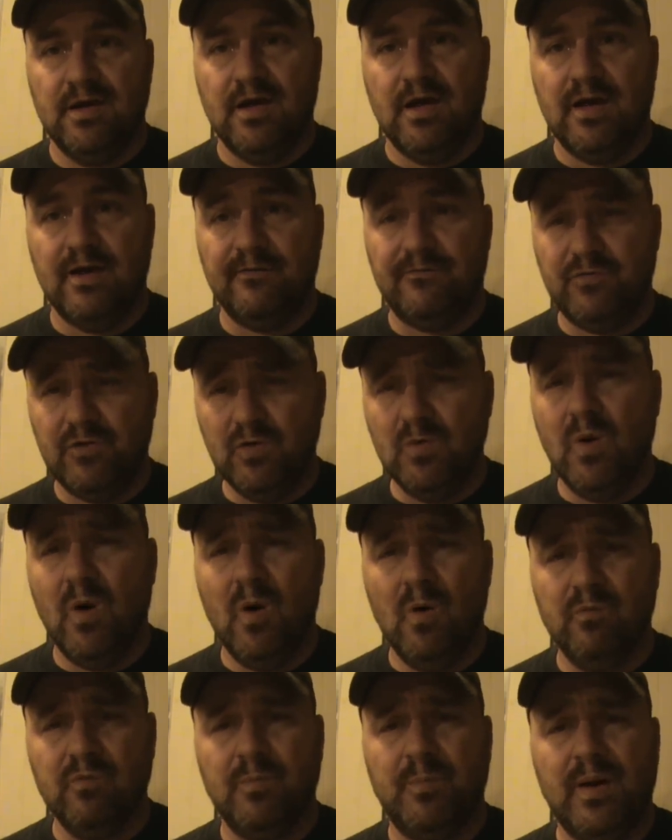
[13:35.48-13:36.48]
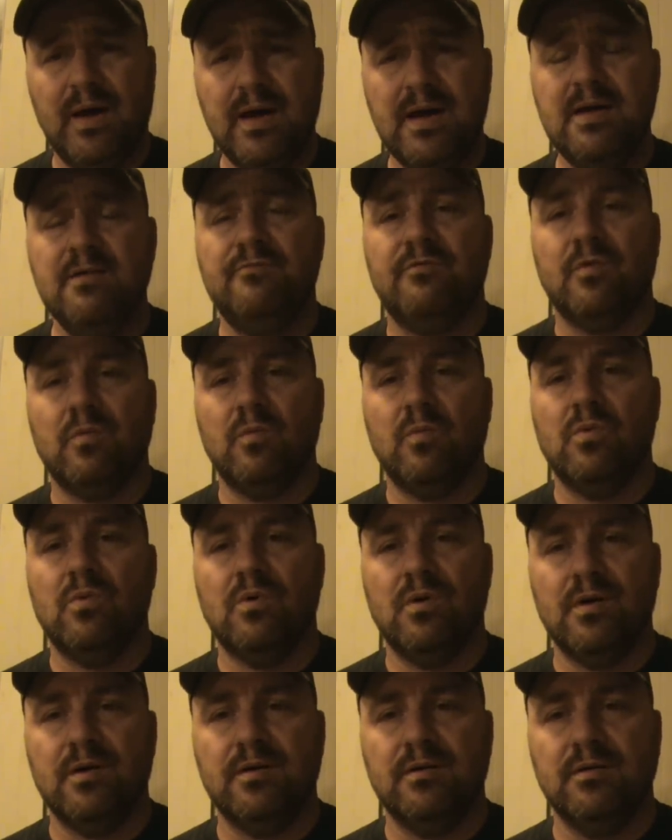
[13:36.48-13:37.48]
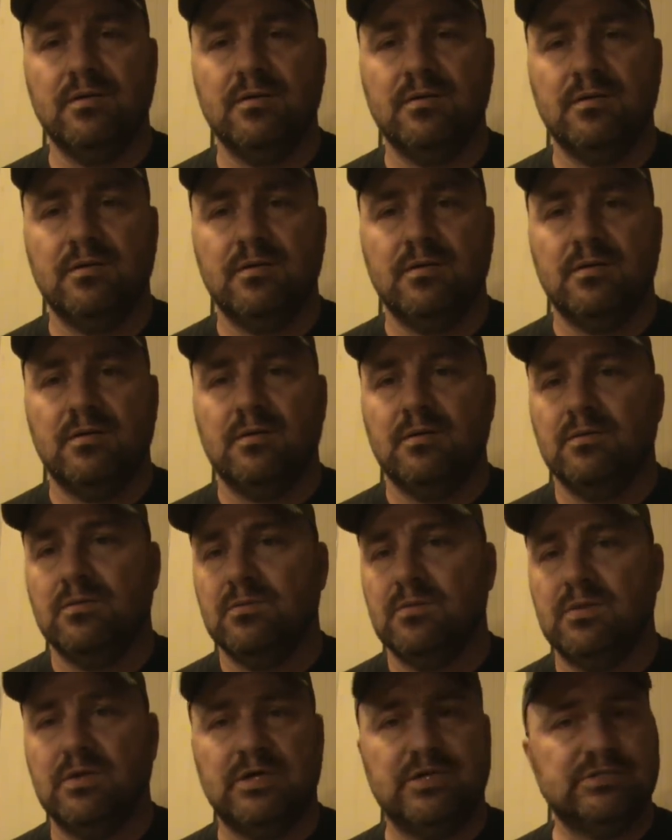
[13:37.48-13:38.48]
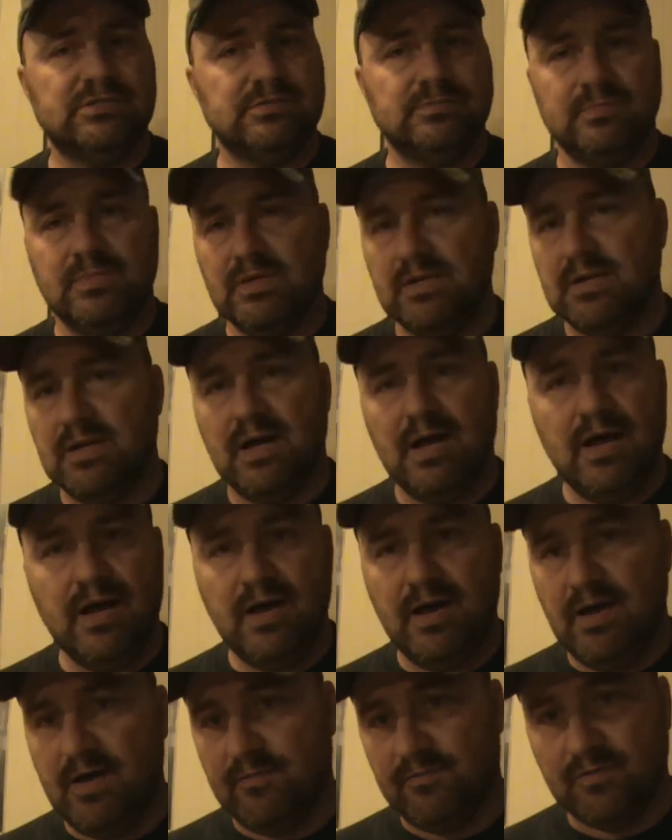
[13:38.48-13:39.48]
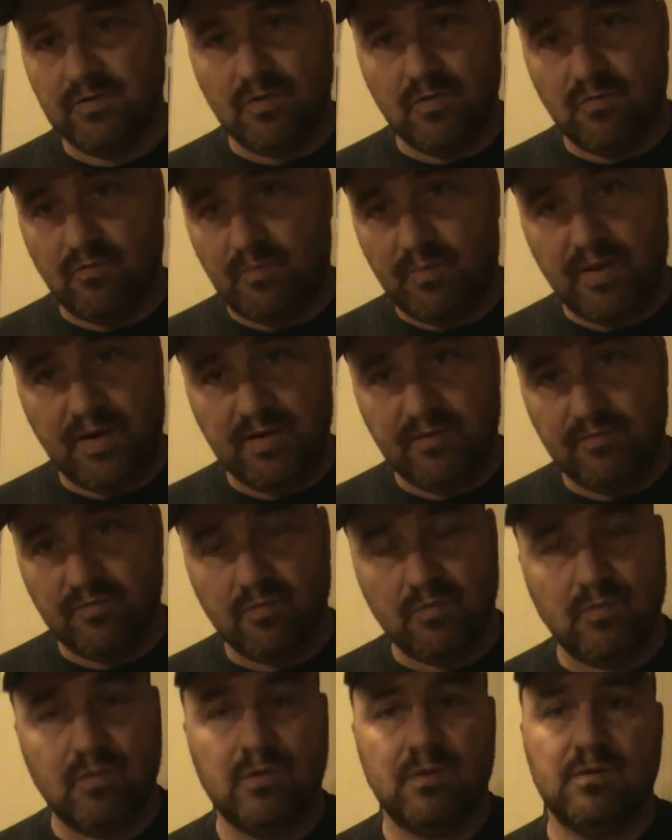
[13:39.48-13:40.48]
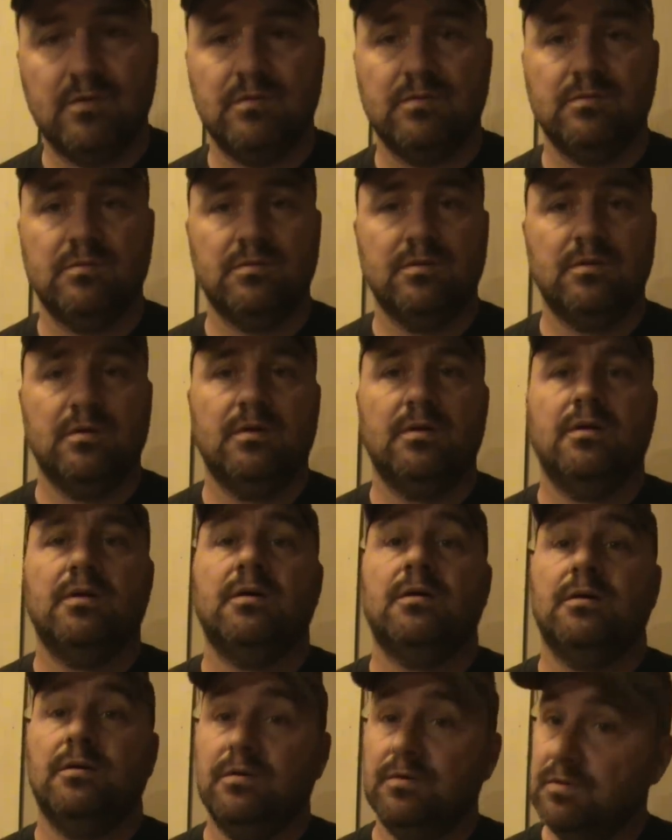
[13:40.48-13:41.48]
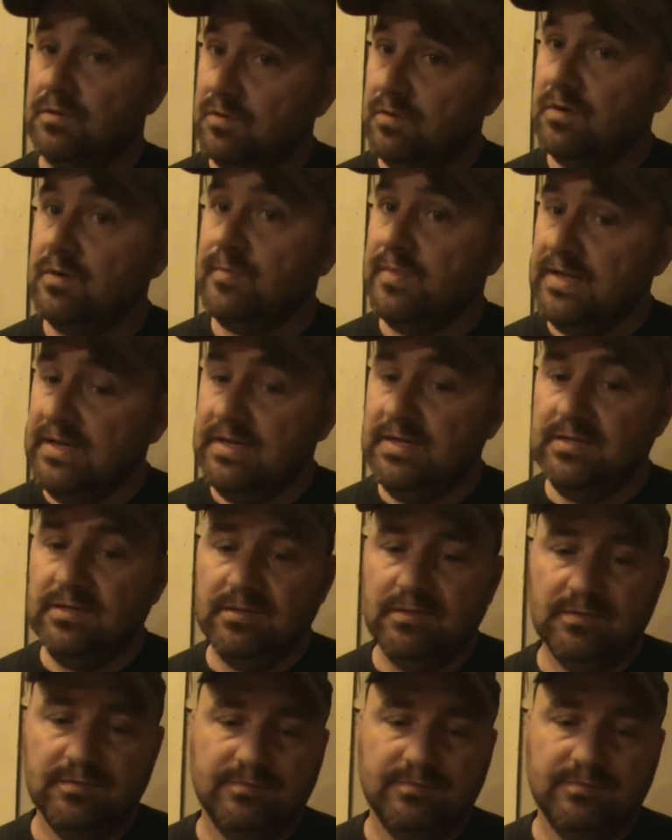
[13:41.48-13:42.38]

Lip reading: if you overpaid for one, doesn't mean I have to overpay for one. You know what I mean?